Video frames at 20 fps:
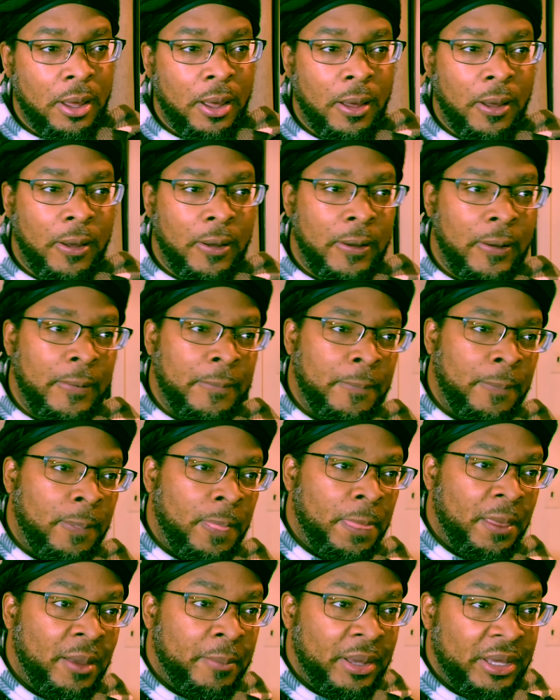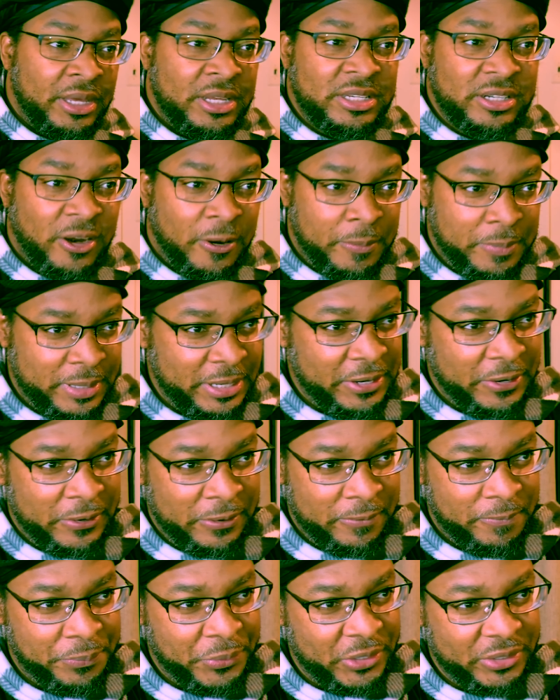Um, I'm a guitar
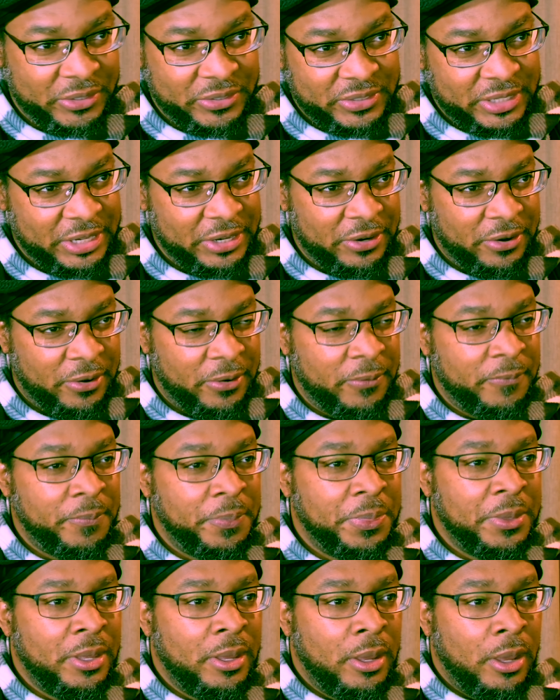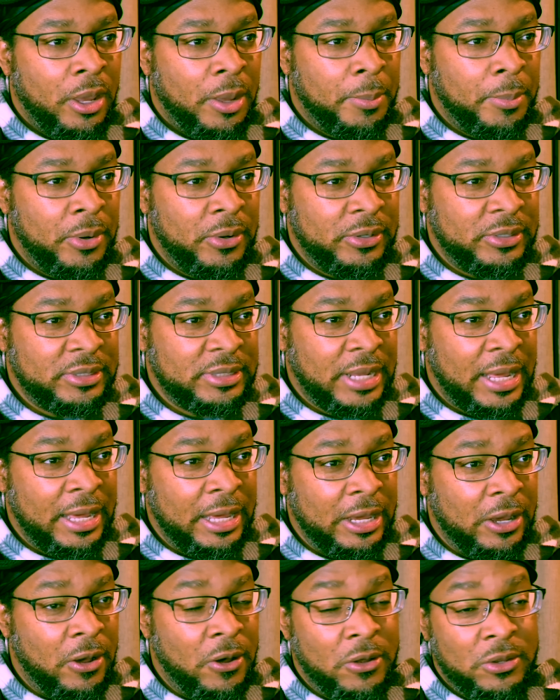player, not a singer, but
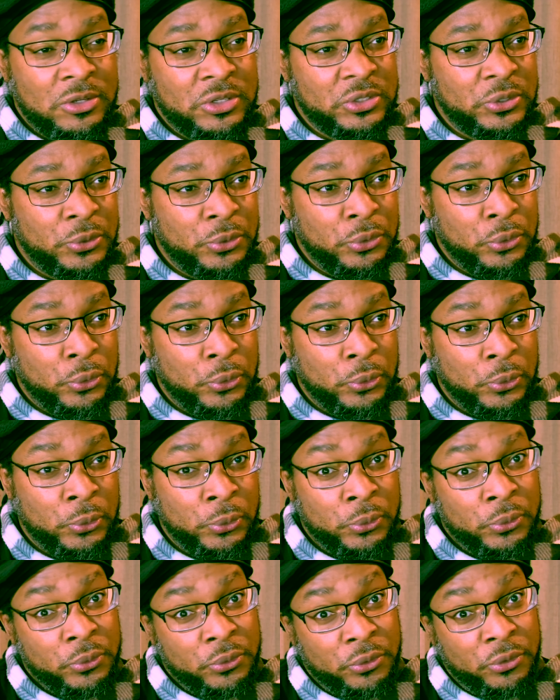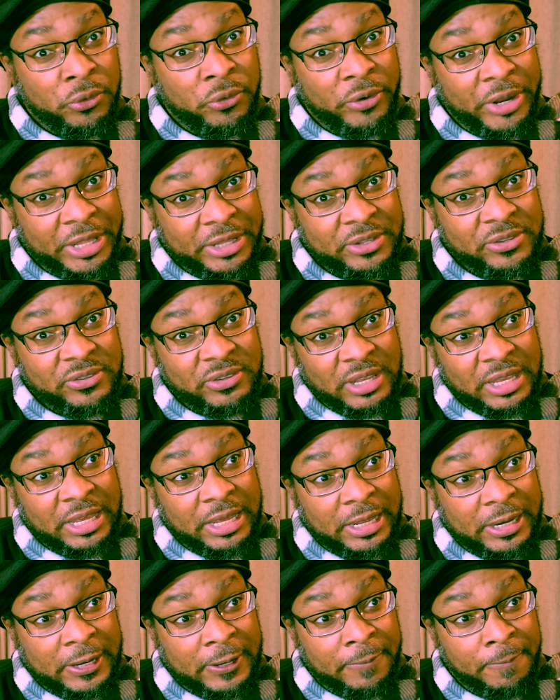I also know great
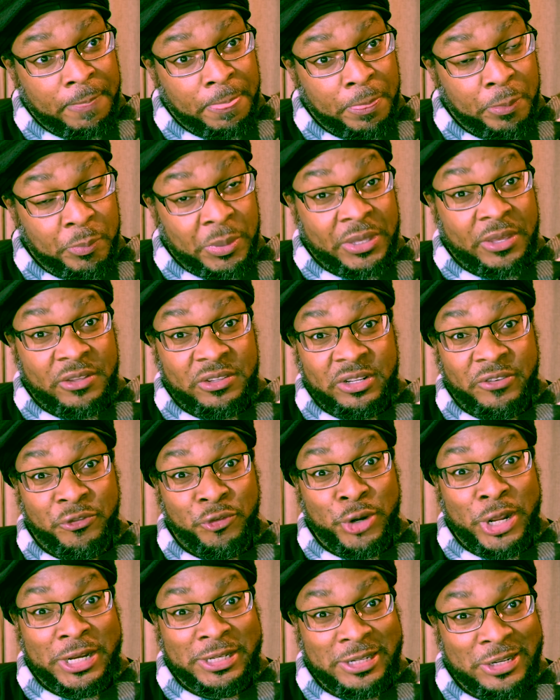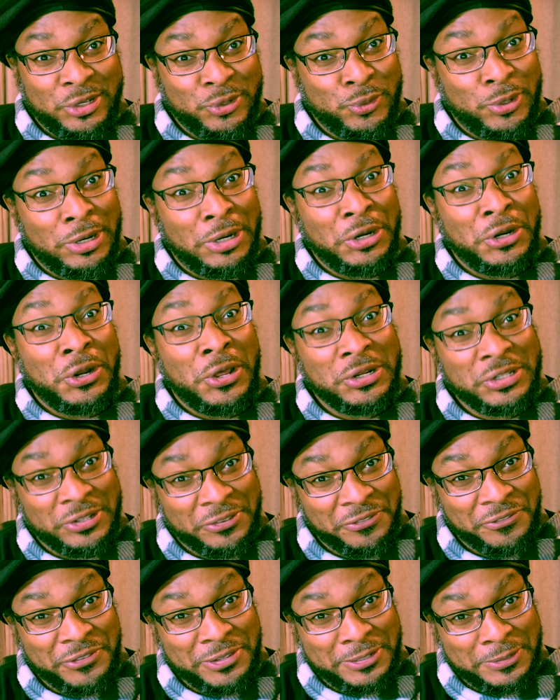singing because I've reacted to a lot
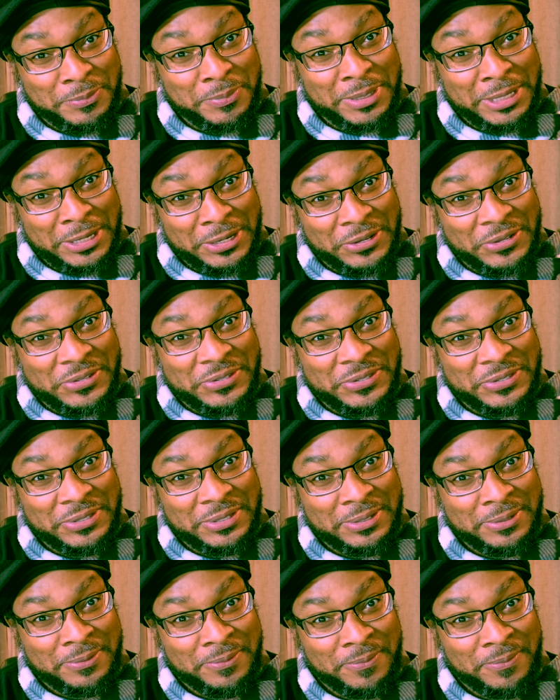of Filipinas